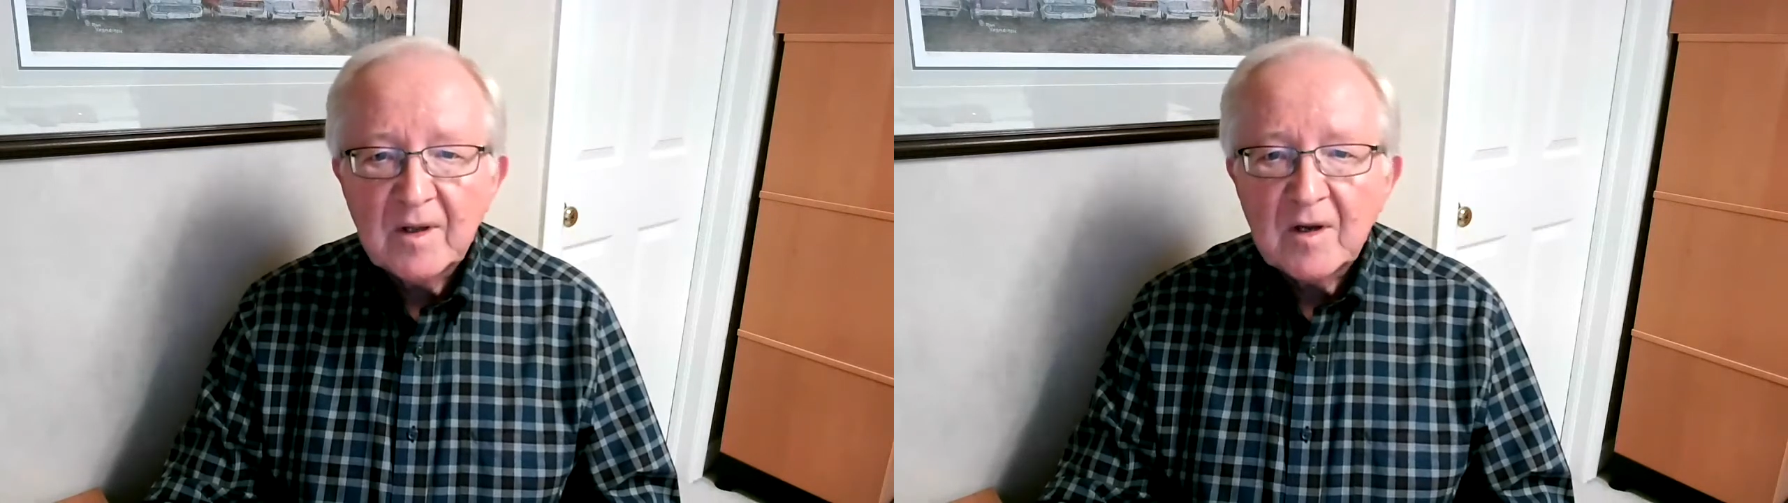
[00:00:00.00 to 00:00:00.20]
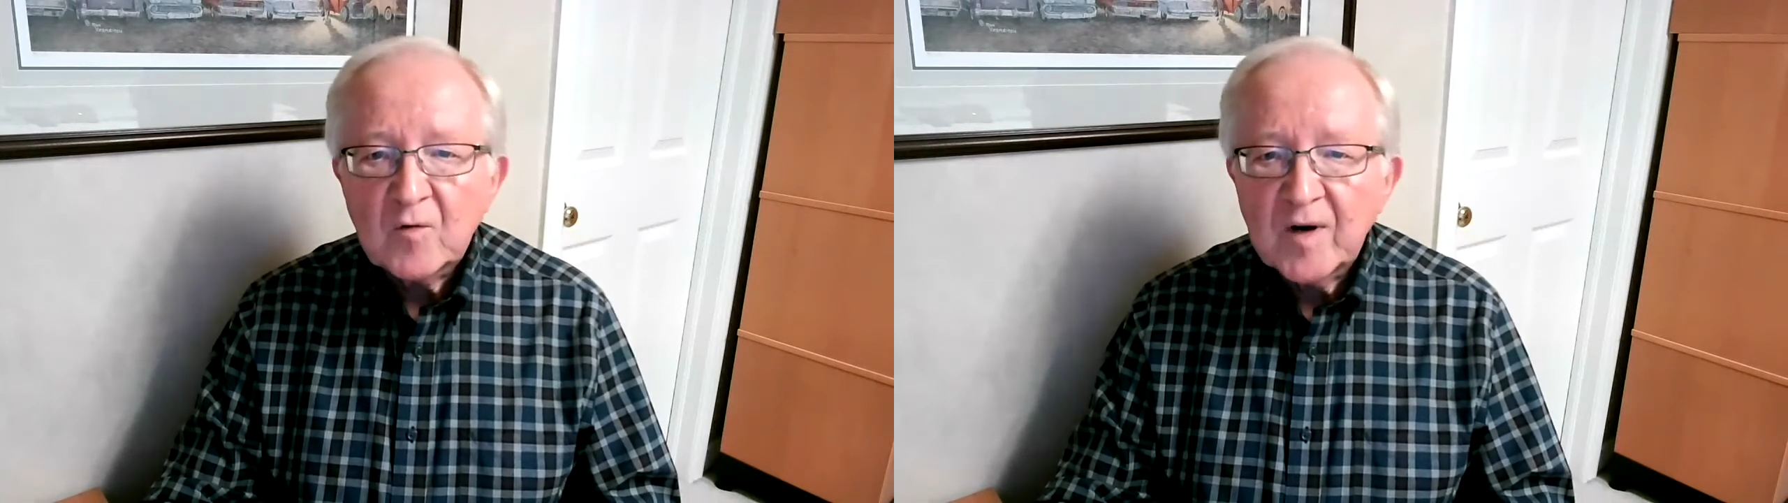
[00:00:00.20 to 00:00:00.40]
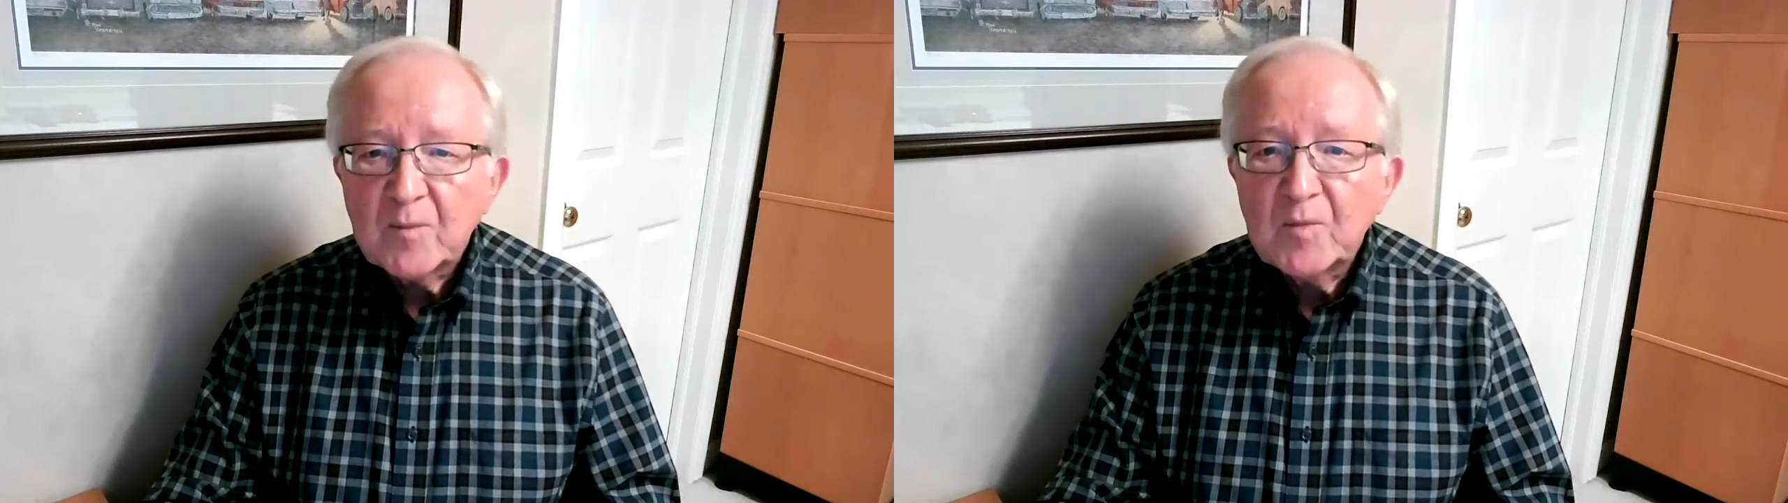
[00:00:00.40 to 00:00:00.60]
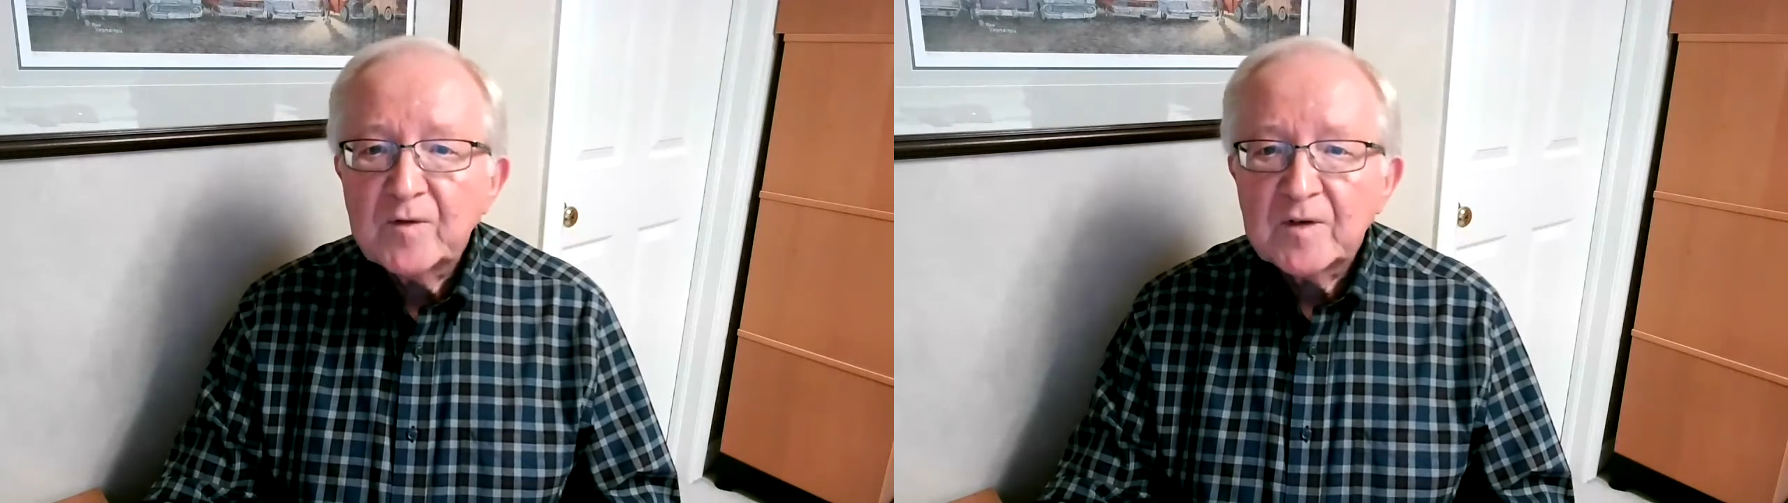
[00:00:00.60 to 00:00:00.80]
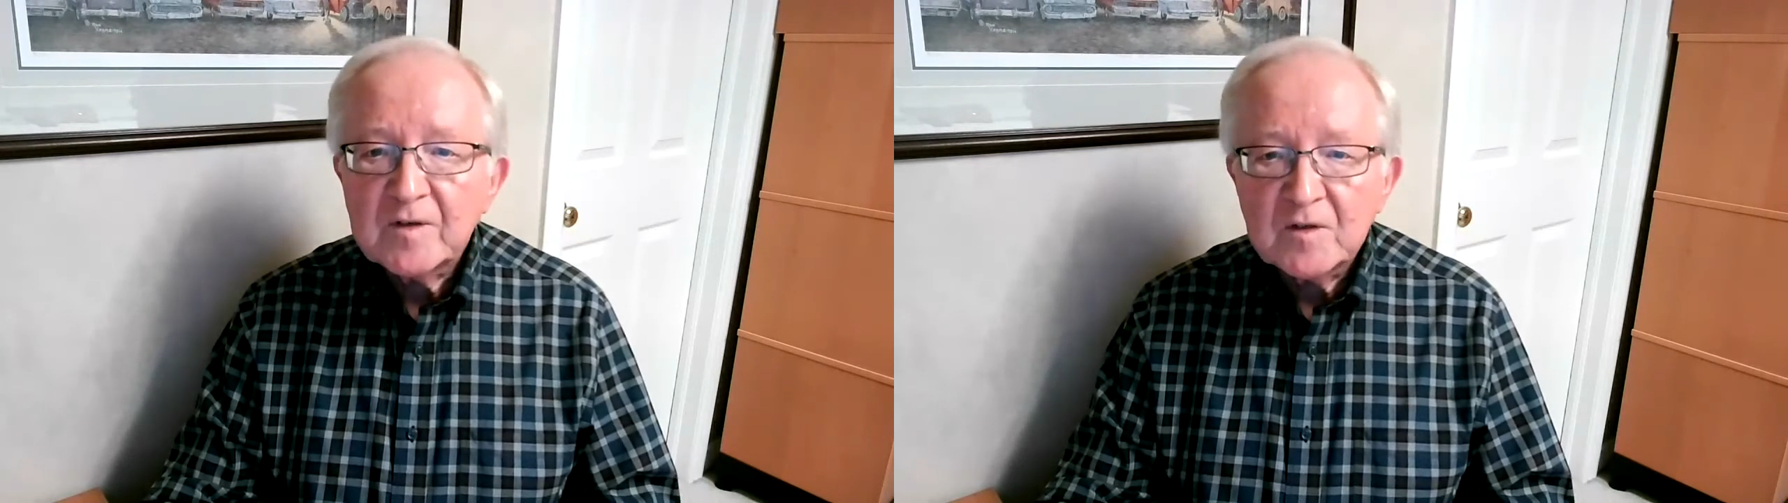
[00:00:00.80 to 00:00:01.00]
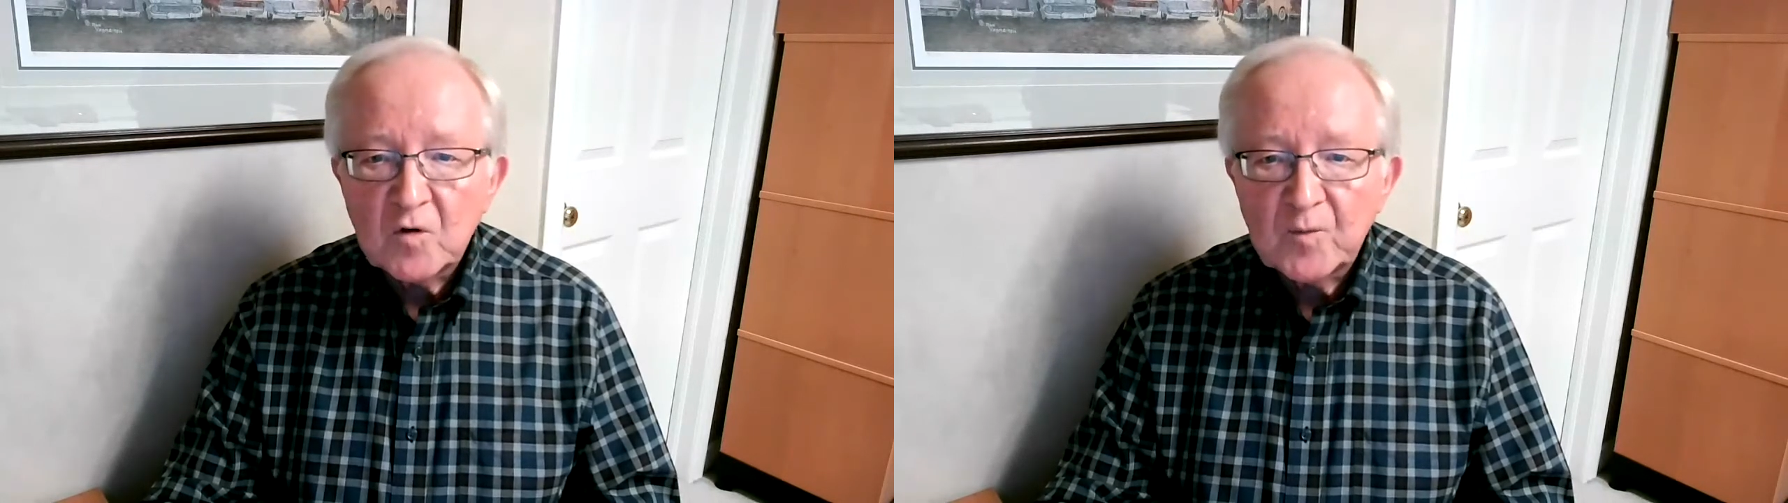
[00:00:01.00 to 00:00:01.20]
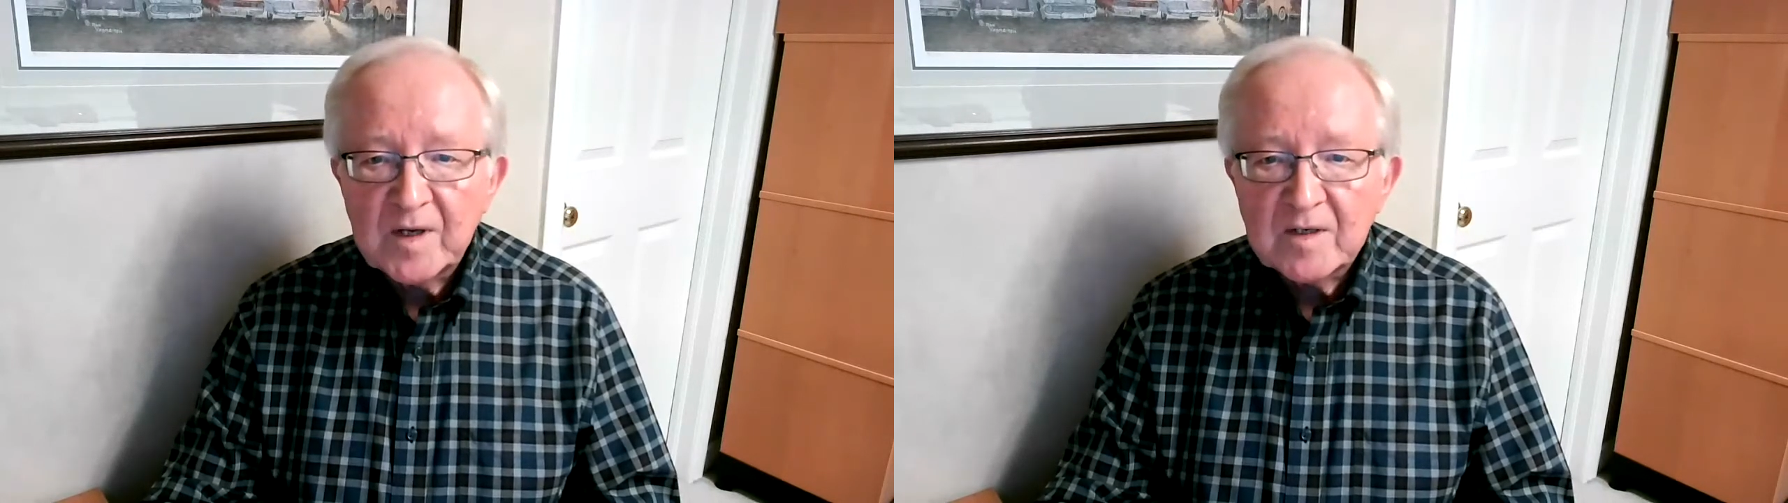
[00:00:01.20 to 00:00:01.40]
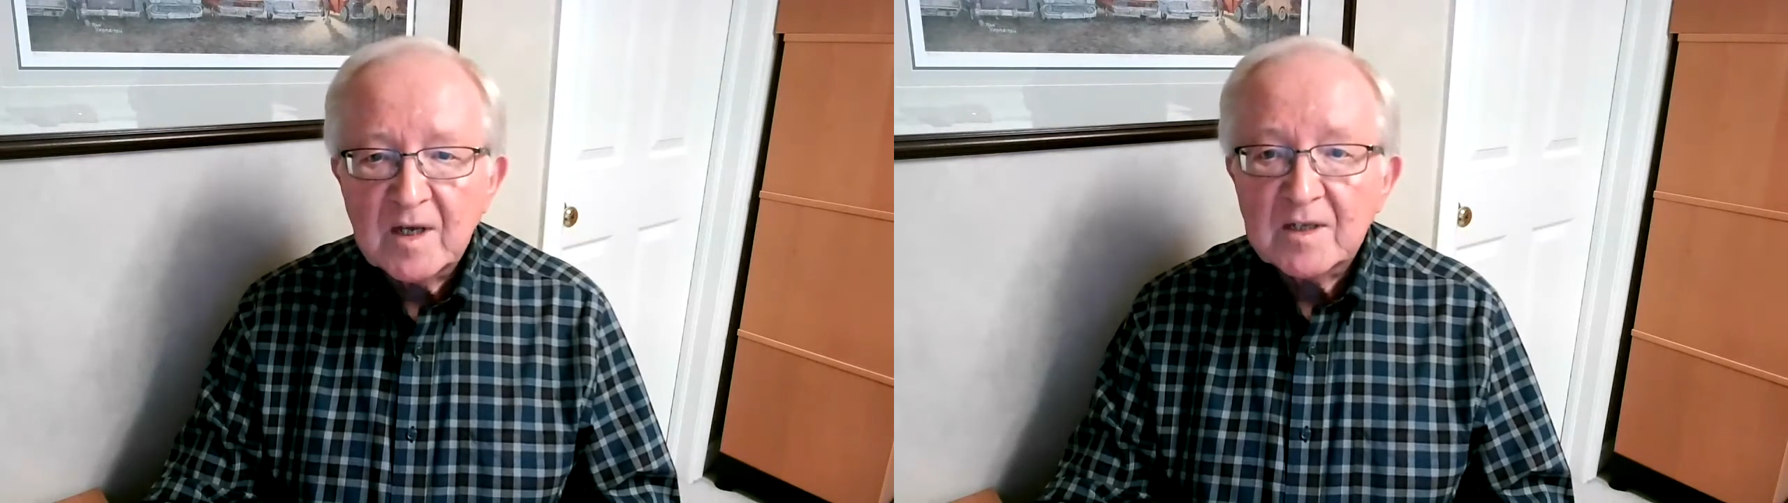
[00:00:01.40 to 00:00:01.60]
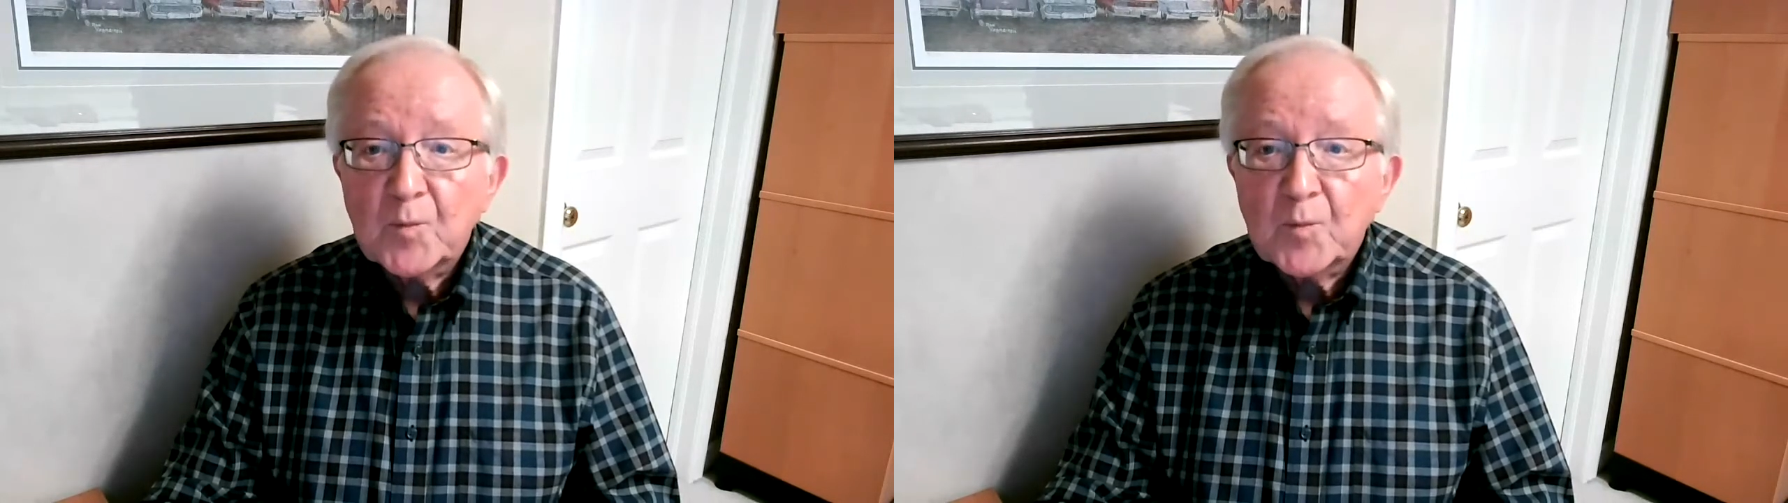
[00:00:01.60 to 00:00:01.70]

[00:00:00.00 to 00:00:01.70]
Craig moved to Sobeys as